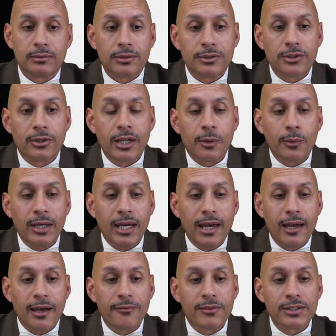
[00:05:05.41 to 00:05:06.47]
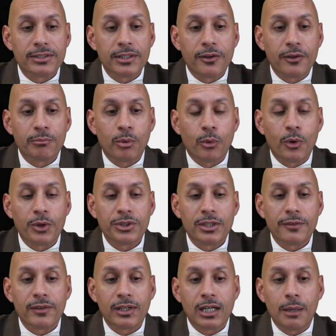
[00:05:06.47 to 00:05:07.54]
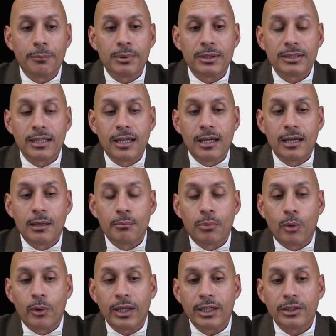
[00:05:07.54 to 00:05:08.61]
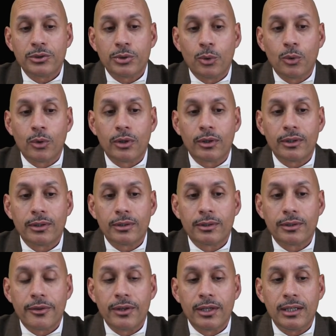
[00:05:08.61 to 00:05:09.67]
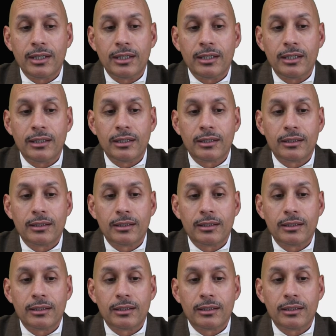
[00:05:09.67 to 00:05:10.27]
so that we have the southern portion of the compass pointing toward the